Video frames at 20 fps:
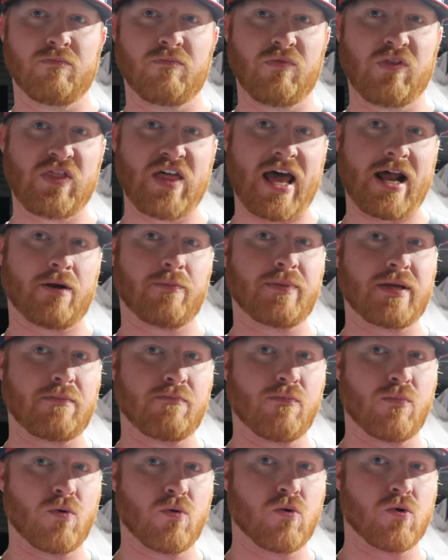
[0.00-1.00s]
That'll be
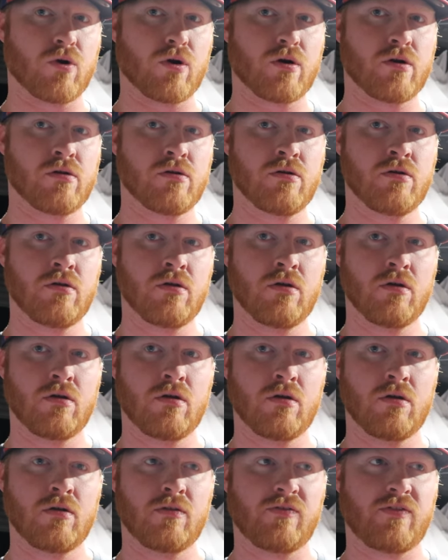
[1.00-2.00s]
more
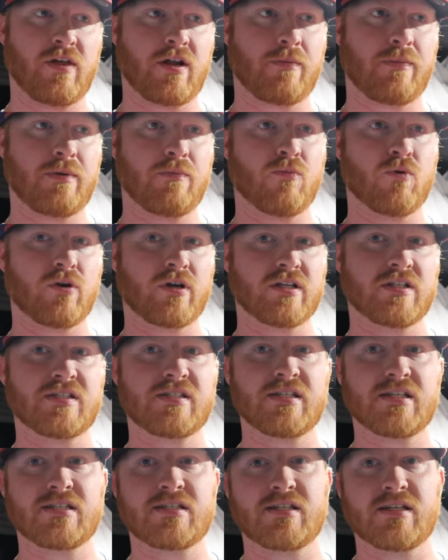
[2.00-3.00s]

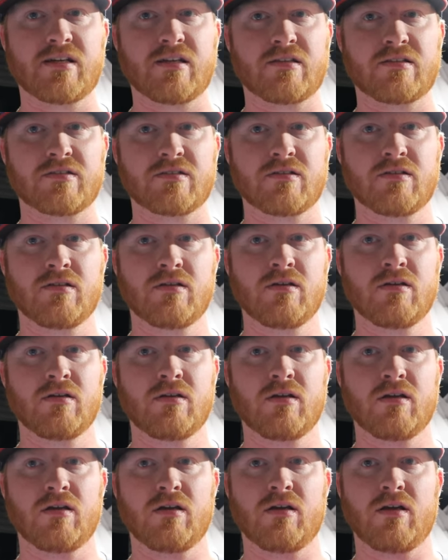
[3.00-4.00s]
consistent
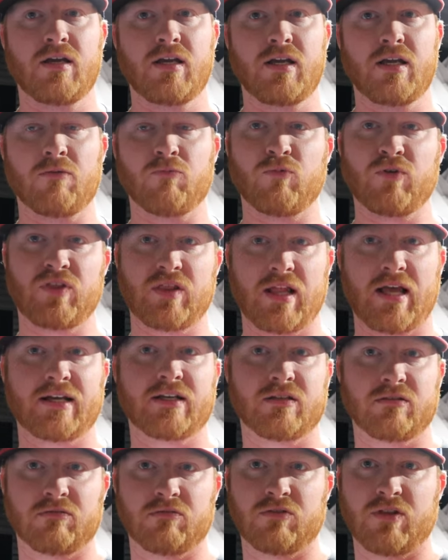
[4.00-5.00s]
with
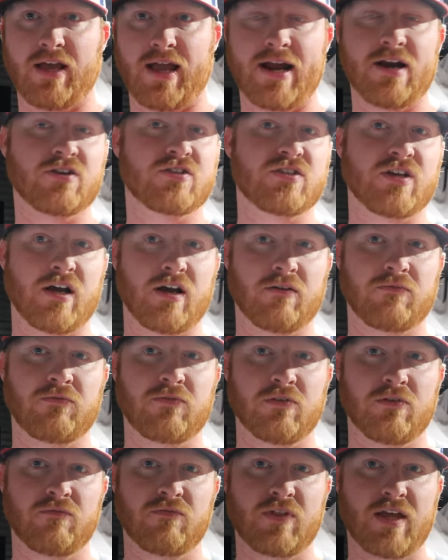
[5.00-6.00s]
like the
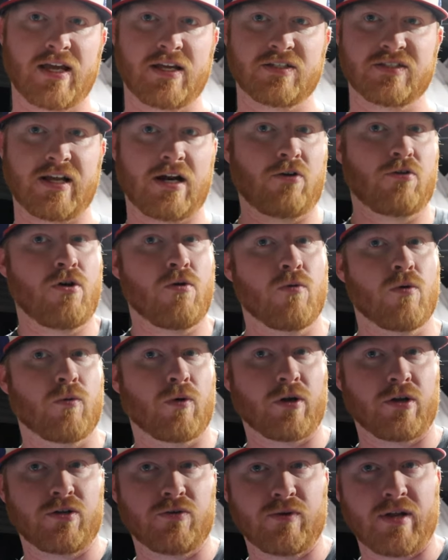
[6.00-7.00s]
airsoft of things. I don't know what
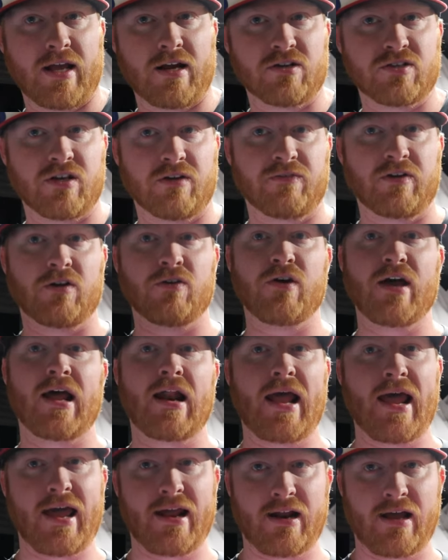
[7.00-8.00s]
we're gonna do in airsoft. I
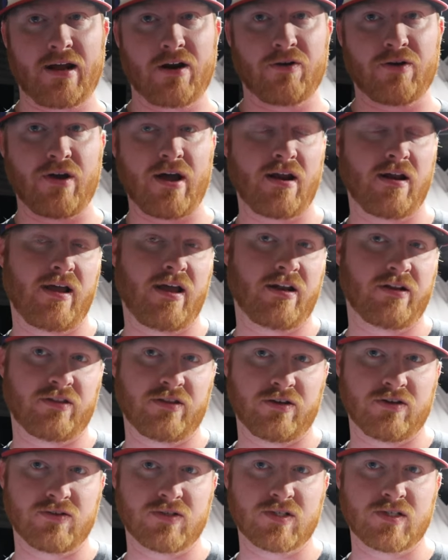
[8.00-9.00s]
don't know how to edit
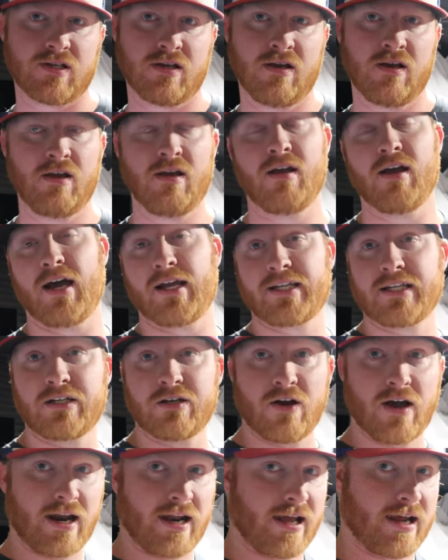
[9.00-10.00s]
those. I didn't
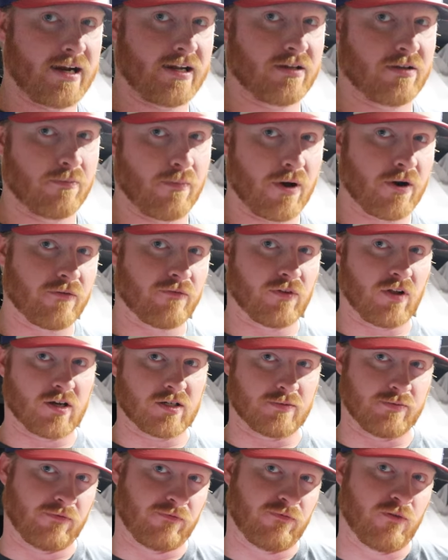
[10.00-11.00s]
know how to edit the moto
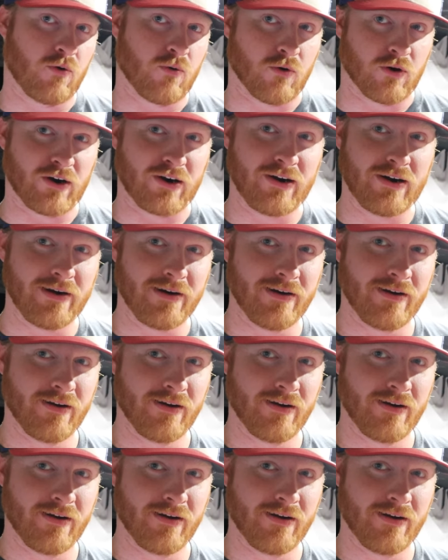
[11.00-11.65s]
vlogs before.